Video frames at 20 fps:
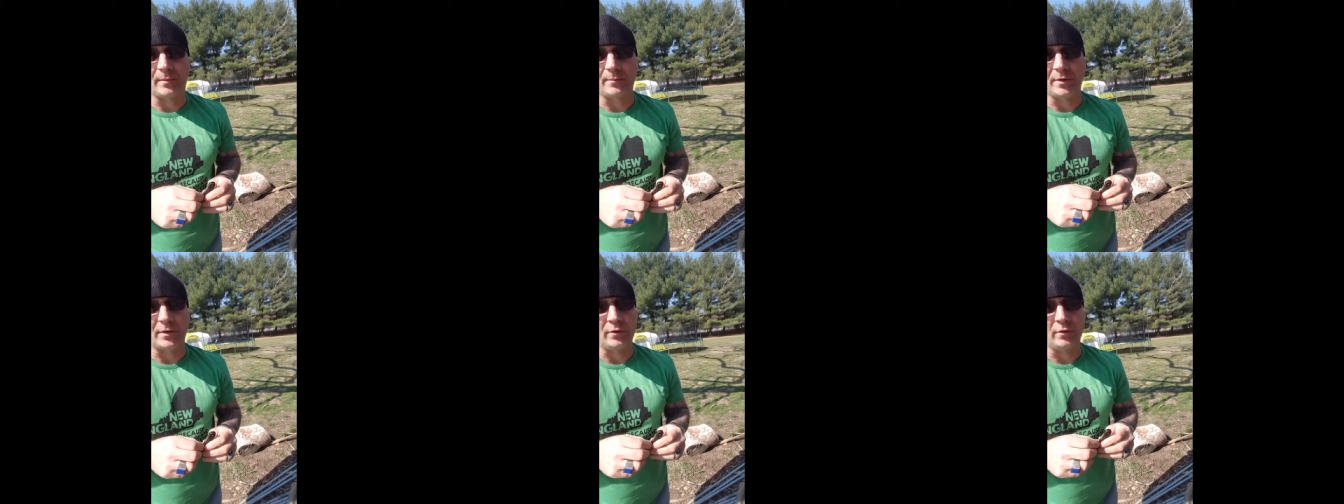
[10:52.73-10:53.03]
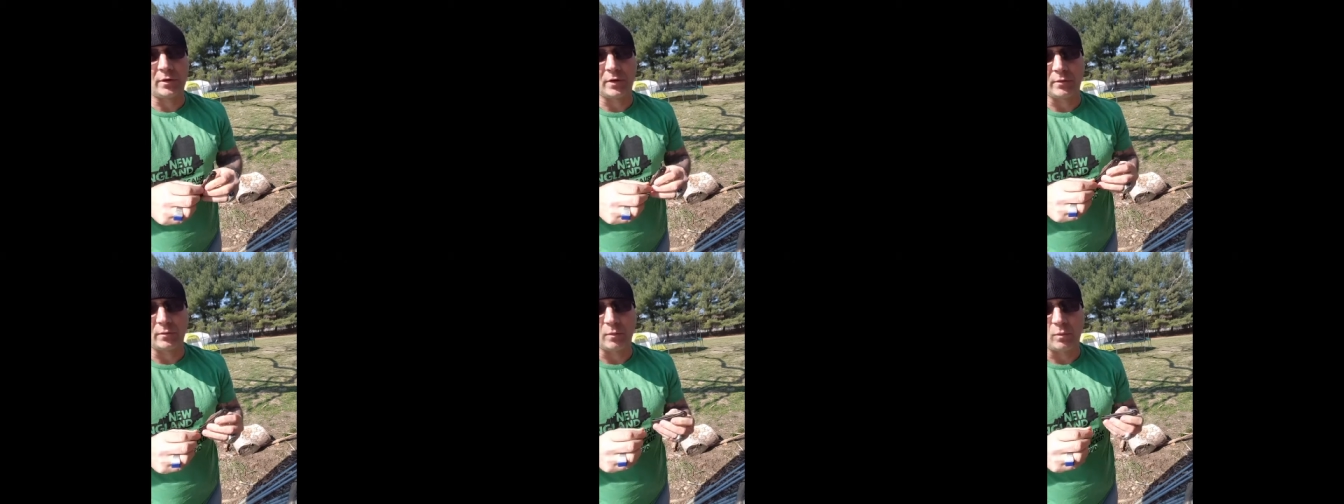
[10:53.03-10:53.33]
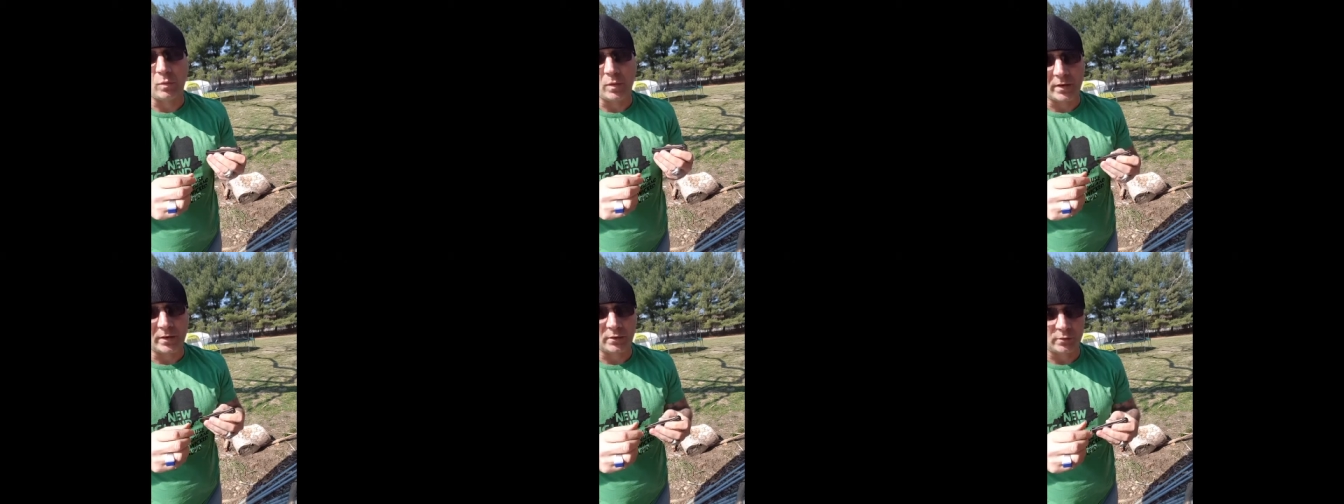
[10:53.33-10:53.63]
I mean, you
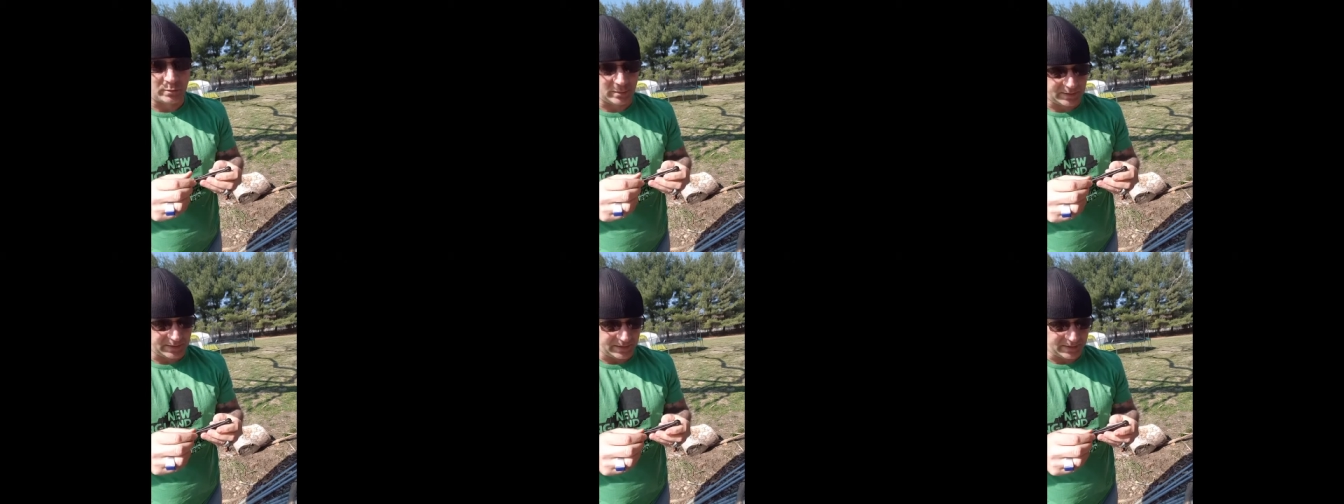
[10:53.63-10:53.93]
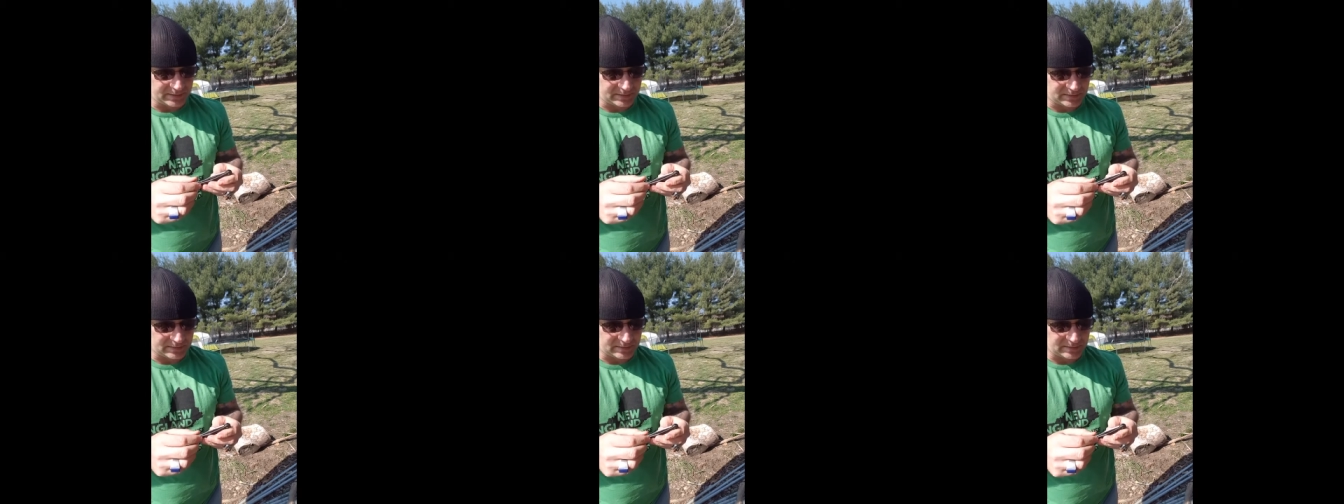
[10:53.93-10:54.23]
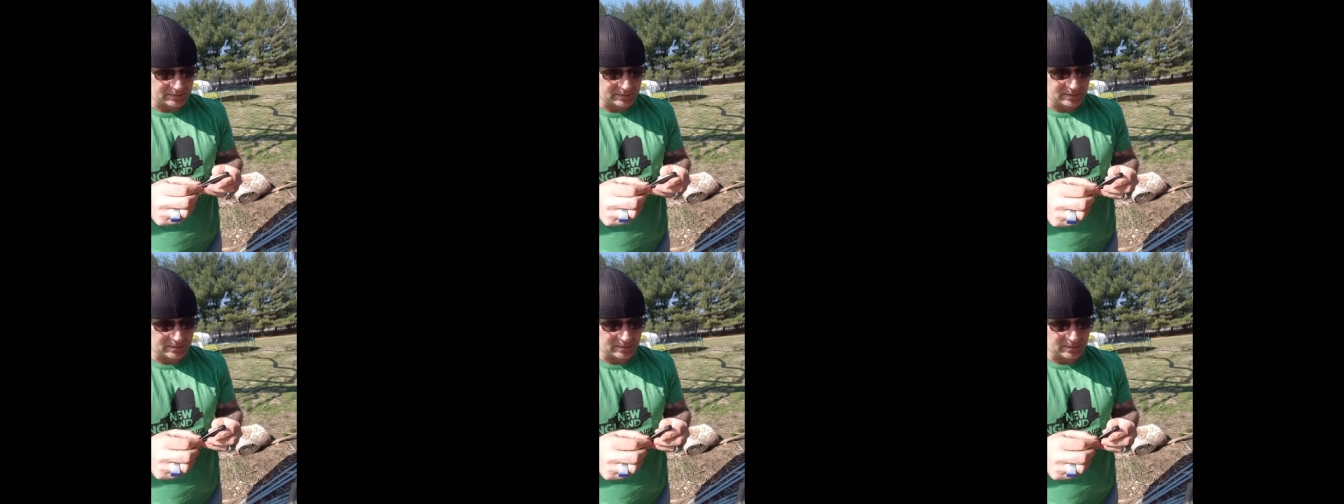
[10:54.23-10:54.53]
can whittle with
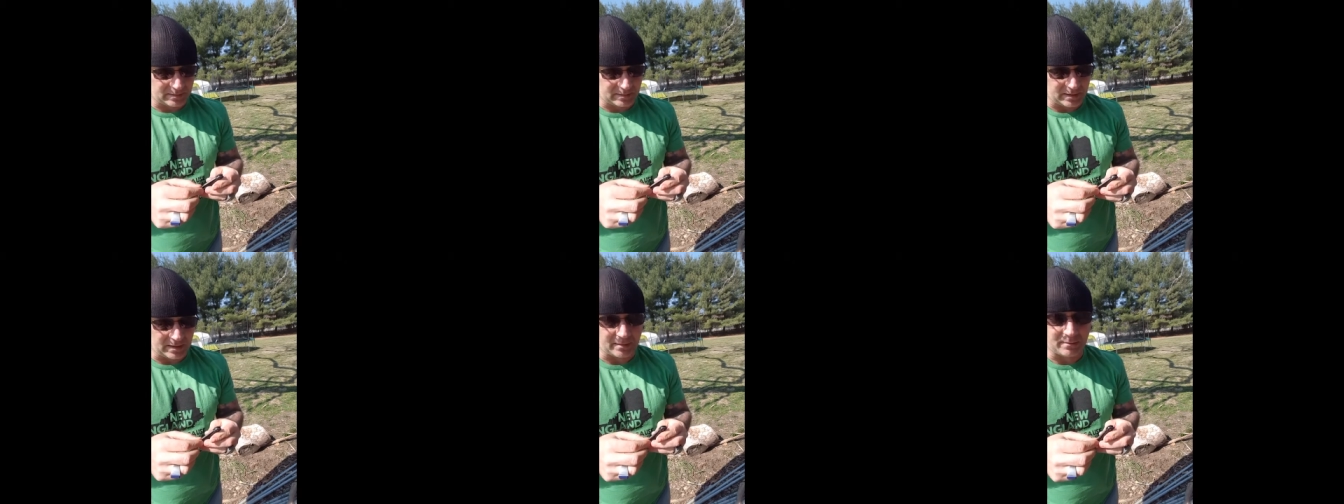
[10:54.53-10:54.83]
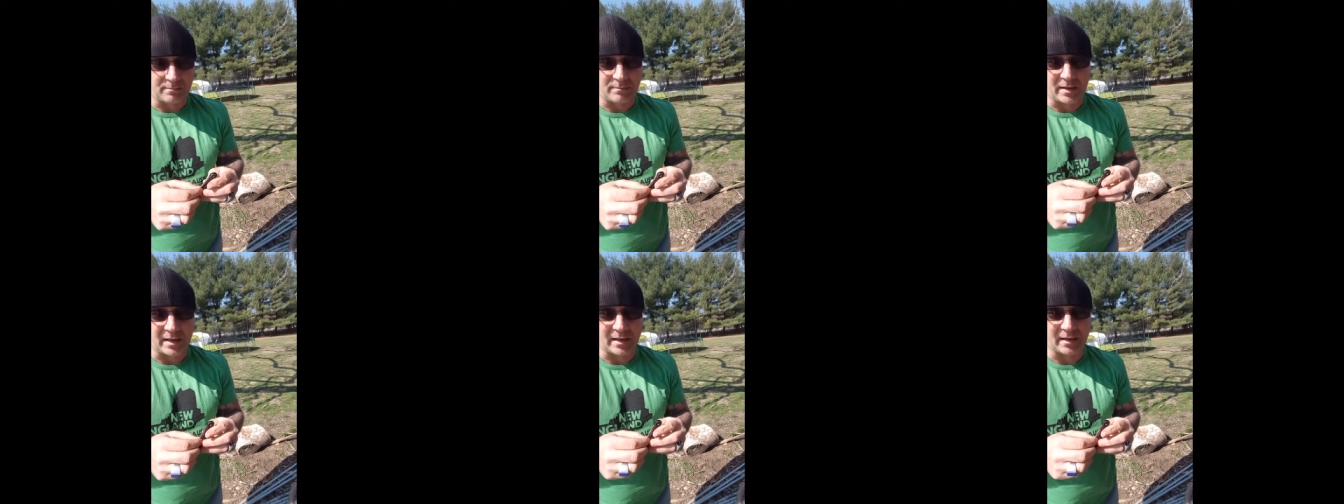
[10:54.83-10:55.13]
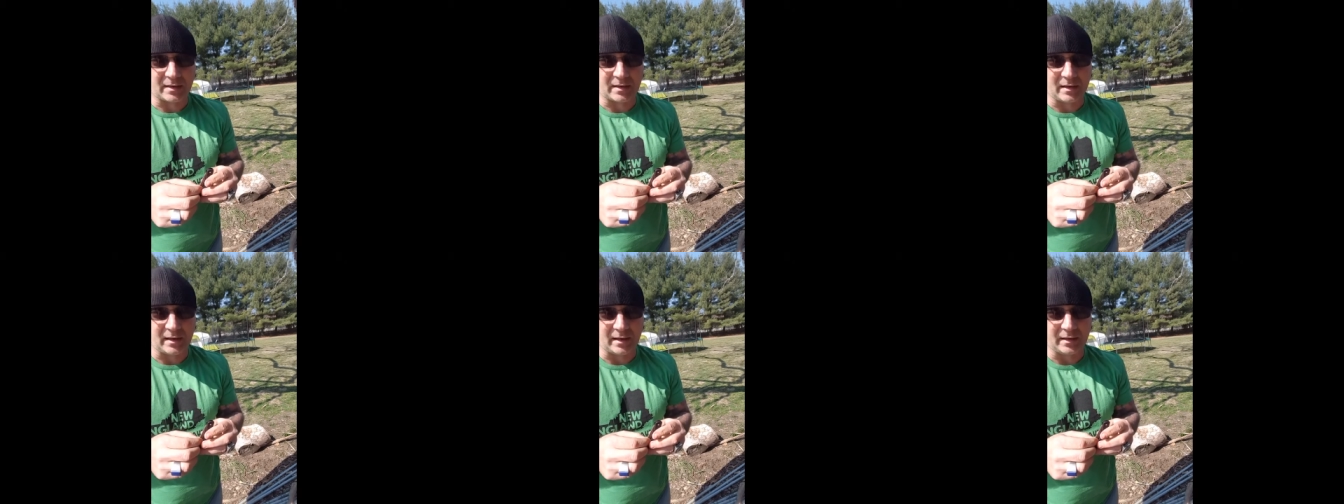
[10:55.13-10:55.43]
this and
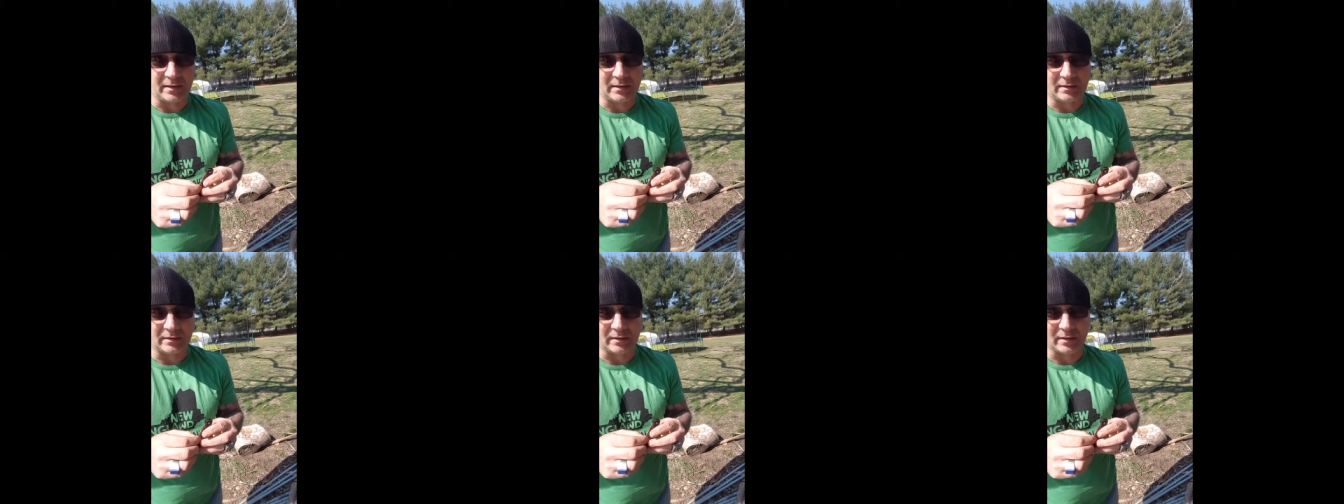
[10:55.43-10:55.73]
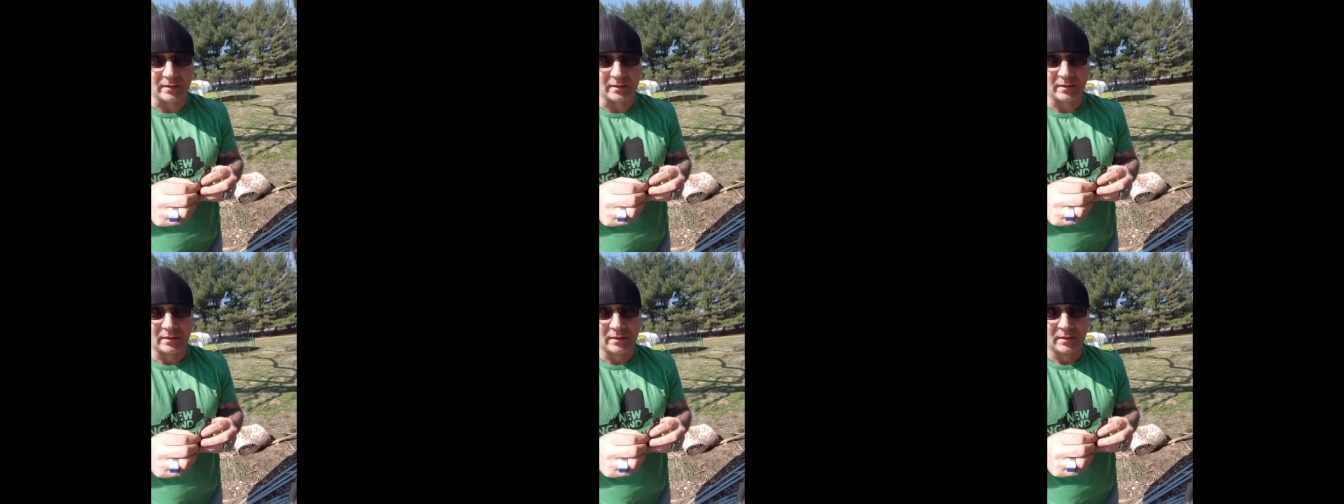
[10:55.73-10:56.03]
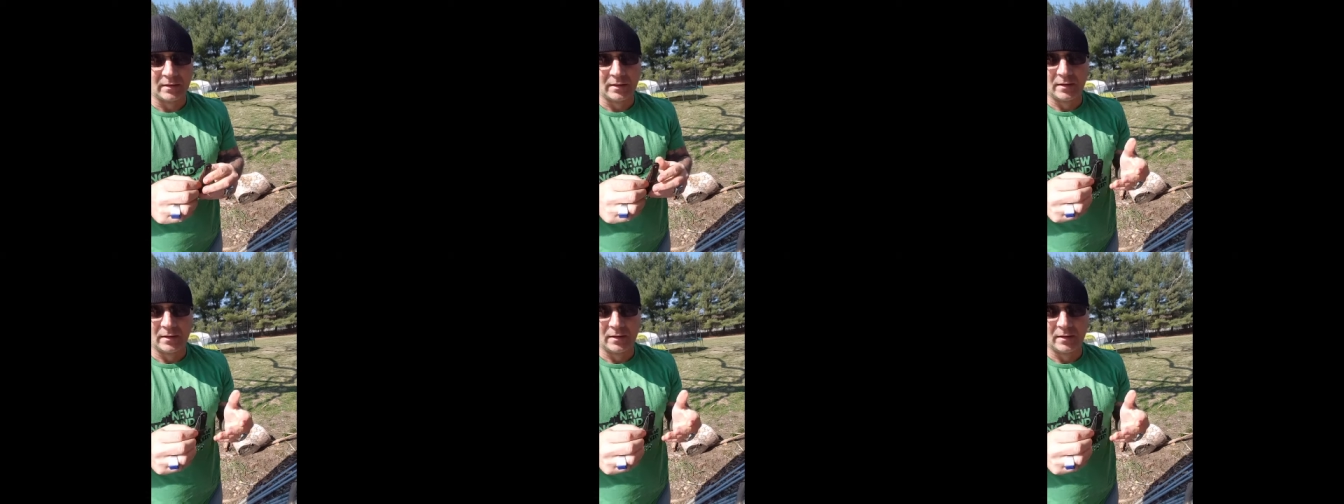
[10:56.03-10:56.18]
make anything.